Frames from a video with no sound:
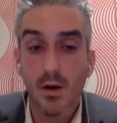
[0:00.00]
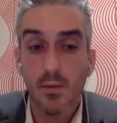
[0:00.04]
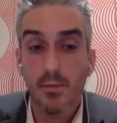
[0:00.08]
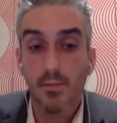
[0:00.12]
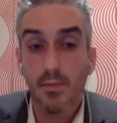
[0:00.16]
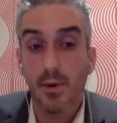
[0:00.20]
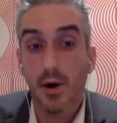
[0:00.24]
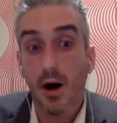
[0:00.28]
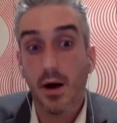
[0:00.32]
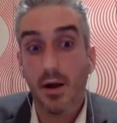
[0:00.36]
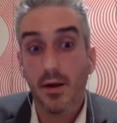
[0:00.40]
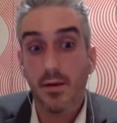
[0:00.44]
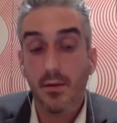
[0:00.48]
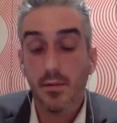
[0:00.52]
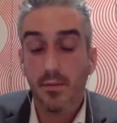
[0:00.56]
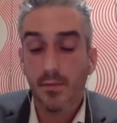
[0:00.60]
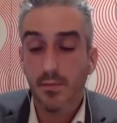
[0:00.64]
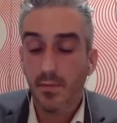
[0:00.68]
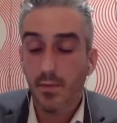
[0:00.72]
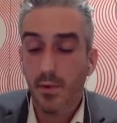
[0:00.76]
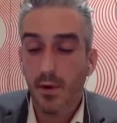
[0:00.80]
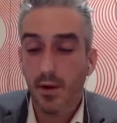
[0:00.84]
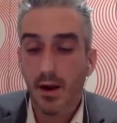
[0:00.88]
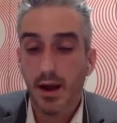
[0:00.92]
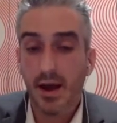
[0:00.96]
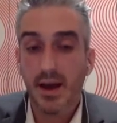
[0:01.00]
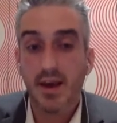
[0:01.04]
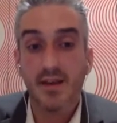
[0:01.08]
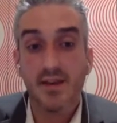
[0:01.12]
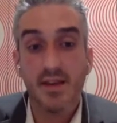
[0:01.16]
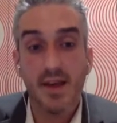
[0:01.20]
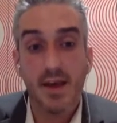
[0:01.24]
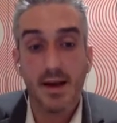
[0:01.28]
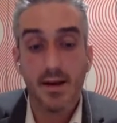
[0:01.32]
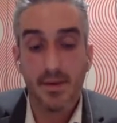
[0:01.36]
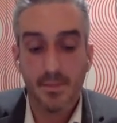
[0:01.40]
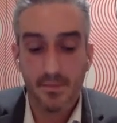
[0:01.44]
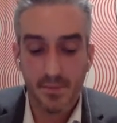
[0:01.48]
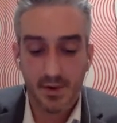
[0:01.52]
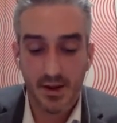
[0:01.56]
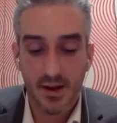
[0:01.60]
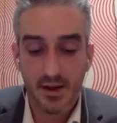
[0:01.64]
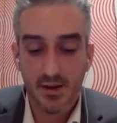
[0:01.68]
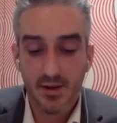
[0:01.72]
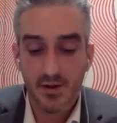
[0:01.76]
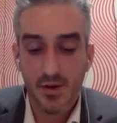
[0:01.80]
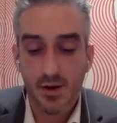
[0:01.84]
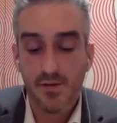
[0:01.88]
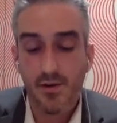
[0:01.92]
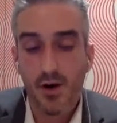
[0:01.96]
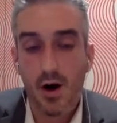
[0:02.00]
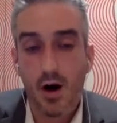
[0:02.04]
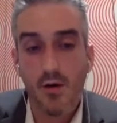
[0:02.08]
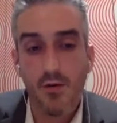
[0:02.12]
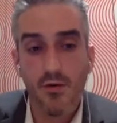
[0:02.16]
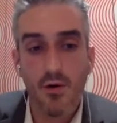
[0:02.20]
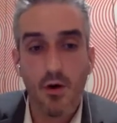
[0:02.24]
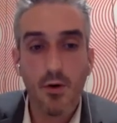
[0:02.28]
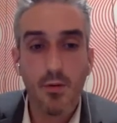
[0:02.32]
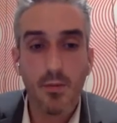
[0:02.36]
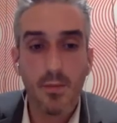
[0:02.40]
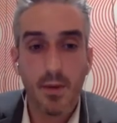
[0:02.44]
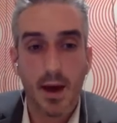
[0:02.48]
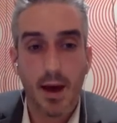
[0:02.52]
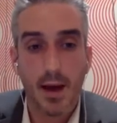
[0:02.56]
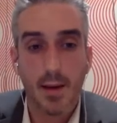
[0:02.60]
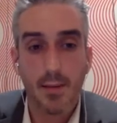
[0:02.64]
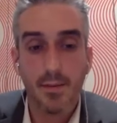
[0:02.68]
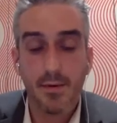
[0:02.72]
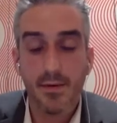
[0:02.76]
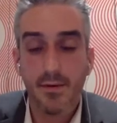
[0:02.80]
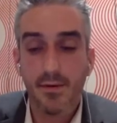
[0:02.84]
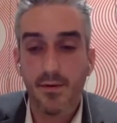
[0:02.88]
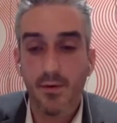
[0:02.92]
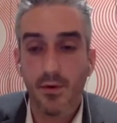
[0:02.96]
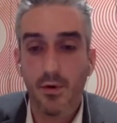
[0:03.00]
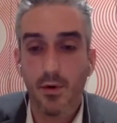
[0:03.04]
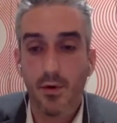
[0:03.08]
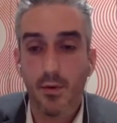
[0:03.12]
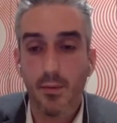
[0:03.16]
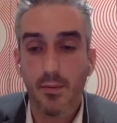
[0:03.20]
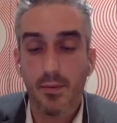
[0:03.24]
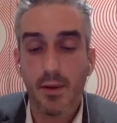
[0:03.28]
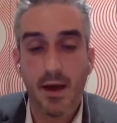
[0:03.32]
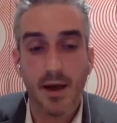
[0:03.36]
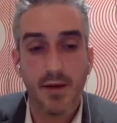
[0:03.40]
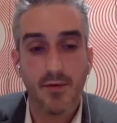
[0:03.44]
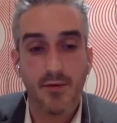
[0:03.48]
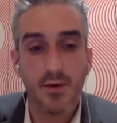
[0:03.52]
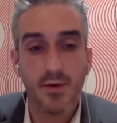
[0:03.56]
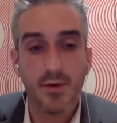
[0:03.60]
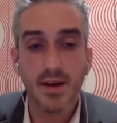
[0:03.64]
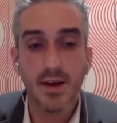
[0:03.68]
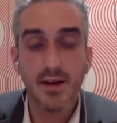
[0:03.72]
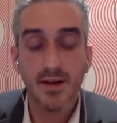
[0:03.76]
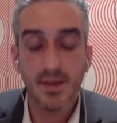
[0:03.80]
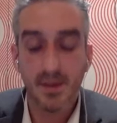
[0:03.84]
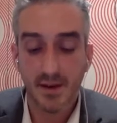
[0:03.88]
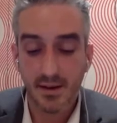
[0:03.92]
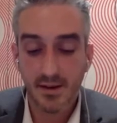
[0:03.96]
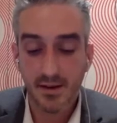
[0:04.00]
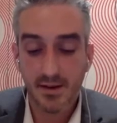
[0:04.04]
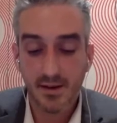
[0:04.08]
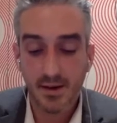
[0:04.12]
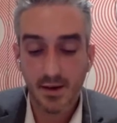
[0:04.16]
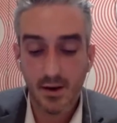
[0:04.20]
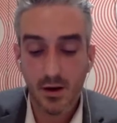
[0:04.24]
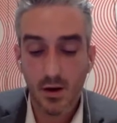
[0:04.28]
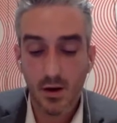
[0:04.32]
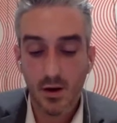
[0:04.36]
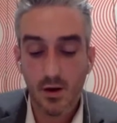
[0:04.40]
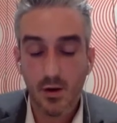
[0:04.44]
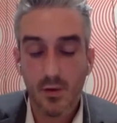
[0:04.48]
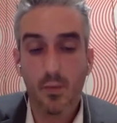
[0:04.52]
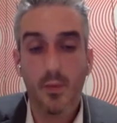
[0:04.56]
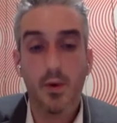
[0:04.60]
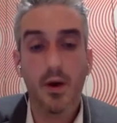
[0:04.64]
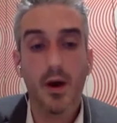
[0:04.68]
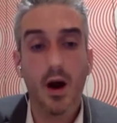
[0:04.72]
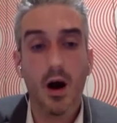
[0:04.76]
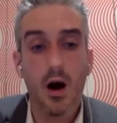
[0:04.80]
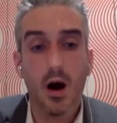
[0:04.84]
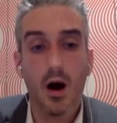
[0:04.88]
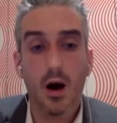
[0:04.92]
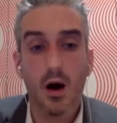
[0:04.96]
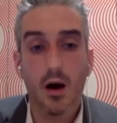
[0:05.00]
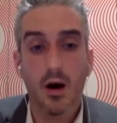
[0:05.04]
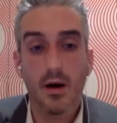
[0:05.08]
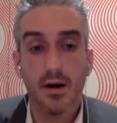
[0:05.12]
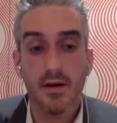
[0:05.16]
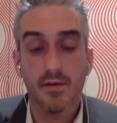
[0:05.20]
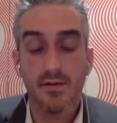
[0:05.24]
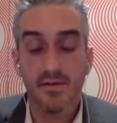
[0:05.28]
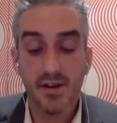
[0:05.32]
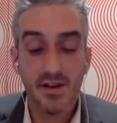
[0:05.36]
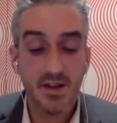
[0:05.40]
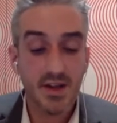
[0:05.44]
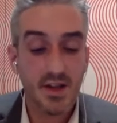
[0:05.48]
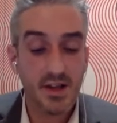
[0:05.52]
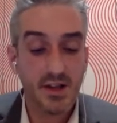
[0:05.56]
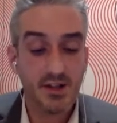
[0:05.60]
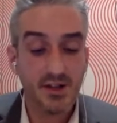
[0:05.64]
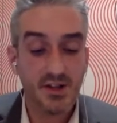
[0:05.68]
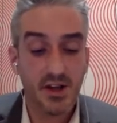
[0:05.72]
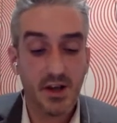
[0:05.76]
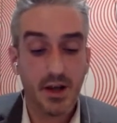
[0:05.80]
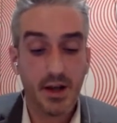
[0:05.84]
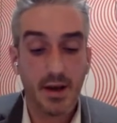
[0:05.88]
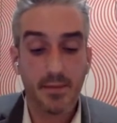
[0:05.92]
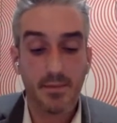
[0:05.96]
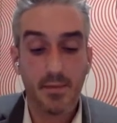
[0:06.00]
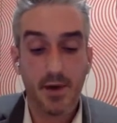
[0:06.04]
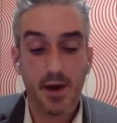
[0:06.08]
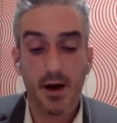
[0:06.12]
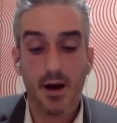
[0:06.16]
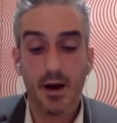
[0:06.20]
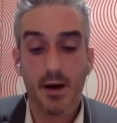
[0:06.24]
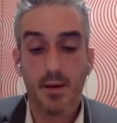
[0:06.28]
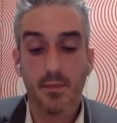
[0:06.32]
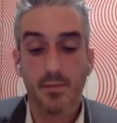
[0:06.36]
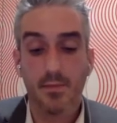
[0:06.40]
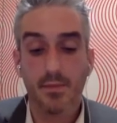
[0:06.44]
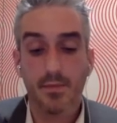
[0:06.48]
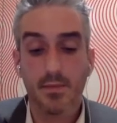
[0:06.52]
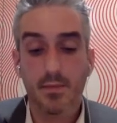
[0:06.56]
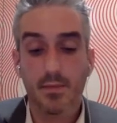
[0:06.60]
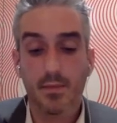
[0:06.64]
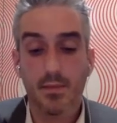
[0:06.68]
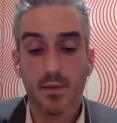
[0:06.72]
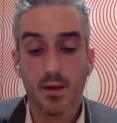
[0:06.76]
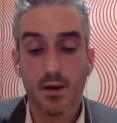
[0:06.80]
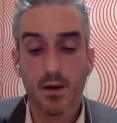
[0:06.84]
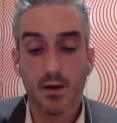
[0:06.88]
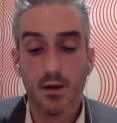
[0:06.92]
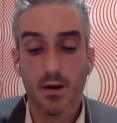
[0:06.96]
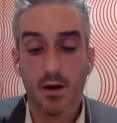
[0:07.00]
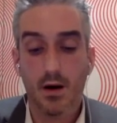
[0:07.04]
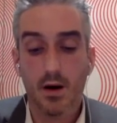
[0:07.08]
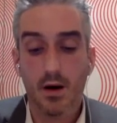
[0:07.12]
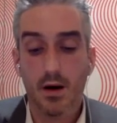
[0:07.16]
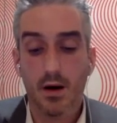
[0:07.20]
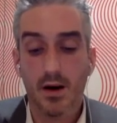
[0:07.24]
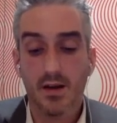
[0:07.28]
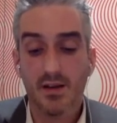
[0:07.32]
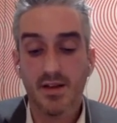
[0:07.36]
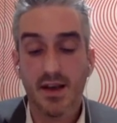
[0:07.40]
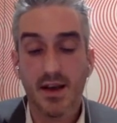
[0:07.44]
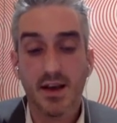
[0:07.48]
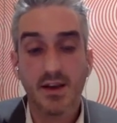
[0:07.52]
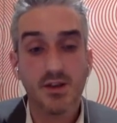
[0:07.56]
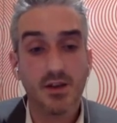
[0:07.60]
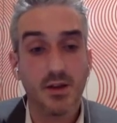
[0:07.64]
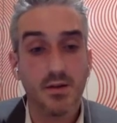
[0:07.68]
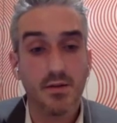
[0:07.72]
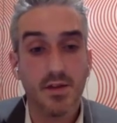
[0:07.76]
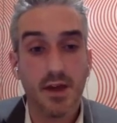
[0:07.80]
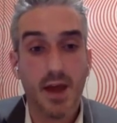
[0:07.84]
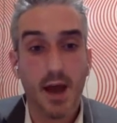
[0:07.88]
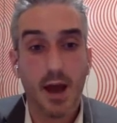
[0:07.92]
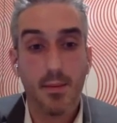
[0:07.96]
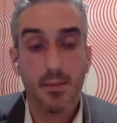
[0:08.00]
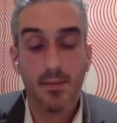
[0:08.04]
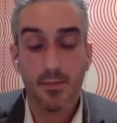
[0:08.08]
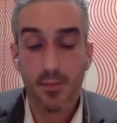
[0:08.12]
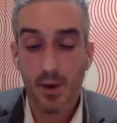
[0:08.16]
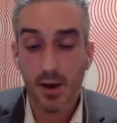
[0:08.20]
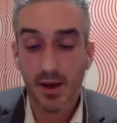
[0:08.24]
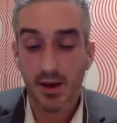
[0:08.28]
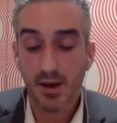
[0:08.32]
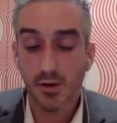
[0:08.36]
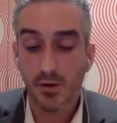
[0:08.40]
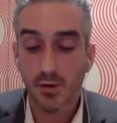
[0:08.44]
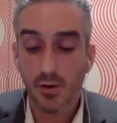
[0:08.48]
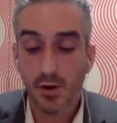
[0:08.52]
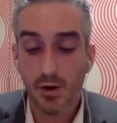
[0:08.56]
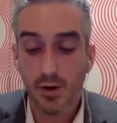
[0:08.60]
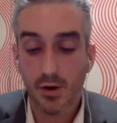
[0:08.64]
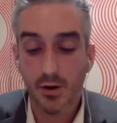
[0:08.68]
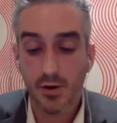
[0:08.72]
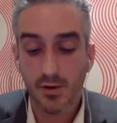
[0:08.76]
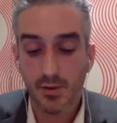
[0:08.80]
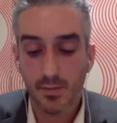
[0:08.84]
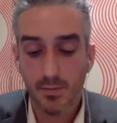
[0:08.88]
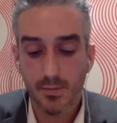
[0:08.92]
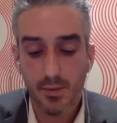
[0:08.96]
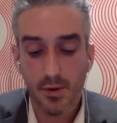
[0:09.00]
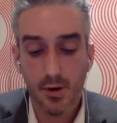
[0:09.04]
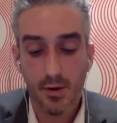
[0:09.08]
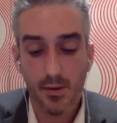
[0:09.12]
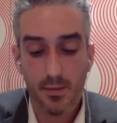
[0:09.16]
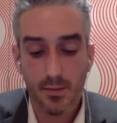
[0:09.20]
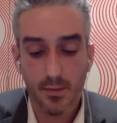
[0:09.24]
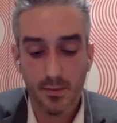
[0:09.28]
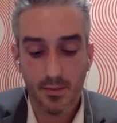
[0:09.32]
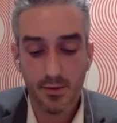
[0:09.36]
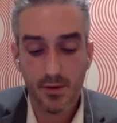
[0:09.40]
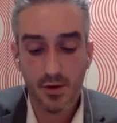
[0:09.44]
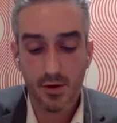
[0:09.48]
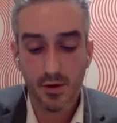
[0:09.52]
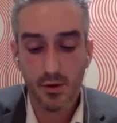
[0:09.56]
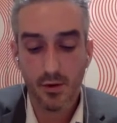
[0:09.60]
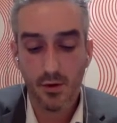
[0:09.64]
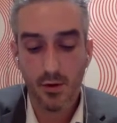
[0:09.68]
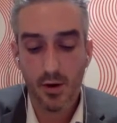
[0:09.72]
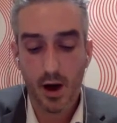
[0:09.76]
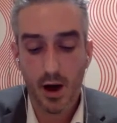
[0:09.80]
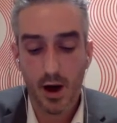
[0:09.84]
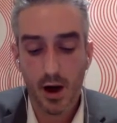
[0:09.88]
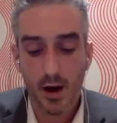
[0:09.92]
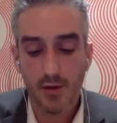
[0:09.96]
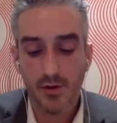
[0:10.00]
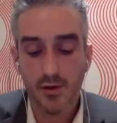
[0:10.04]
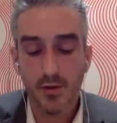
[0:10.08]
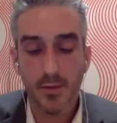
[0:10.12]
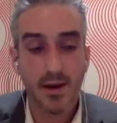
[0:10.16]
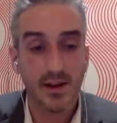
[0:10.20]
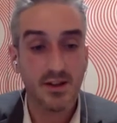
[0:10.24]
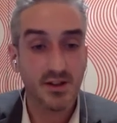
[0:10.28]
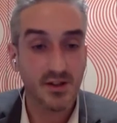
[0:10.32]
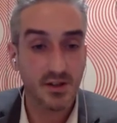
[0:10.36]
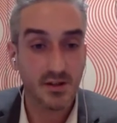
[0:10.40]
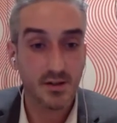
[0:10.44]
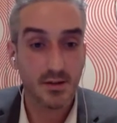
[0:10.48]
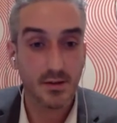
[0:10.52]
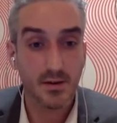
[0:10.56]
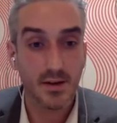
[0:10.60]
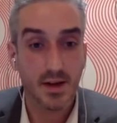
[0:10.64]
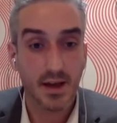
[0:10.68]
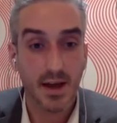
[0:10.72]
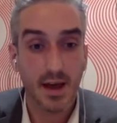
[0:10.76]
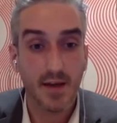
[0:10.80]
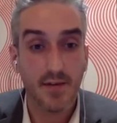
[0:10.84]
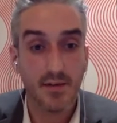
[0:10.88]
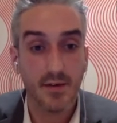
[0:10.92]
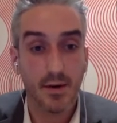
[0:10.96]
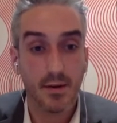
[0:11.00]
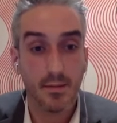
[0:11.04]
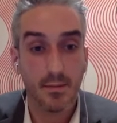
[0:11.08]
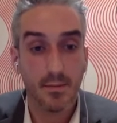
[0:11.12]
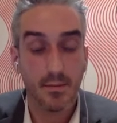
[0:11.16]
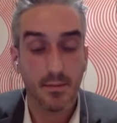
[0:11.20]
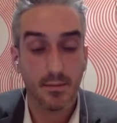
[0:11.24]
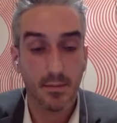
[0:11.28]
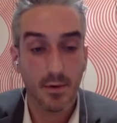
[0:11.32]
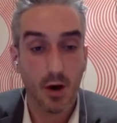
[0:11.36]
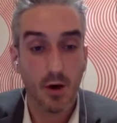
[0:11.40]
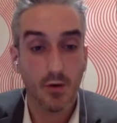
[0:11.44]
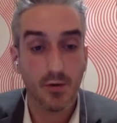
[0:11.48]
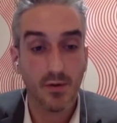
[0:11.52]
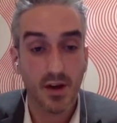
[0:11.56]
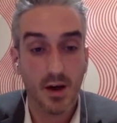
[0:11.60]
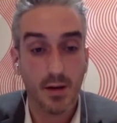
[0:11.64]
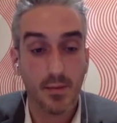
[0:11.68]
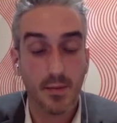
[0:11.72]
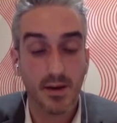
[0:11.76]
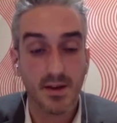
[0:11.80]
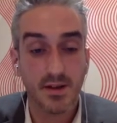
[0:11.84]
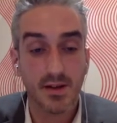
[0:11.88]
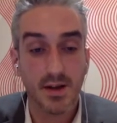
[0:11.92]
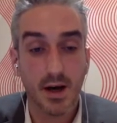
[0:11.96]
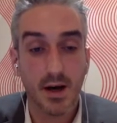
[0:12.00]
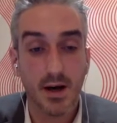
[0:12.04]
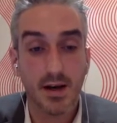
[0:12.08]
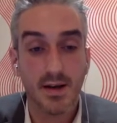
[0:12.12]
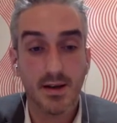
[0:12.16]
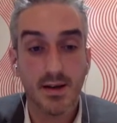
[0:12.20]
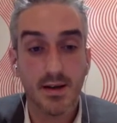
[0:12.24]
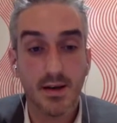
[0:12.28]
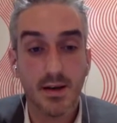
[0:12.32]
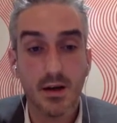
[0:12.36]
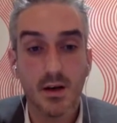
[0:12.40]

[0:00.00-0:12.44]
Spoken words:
But like I said, in sort of our roadmap for planned releases, we are envisaging a section of the app where you could put two matches together and go side by side.